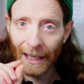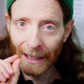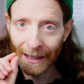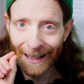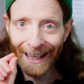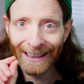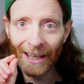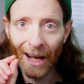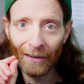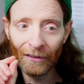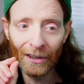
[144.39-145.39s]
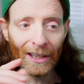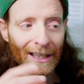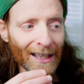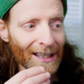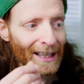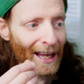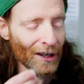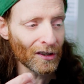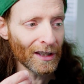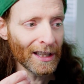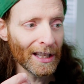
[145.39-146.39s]
And that cover is
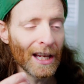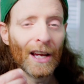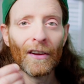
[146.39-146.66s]
actually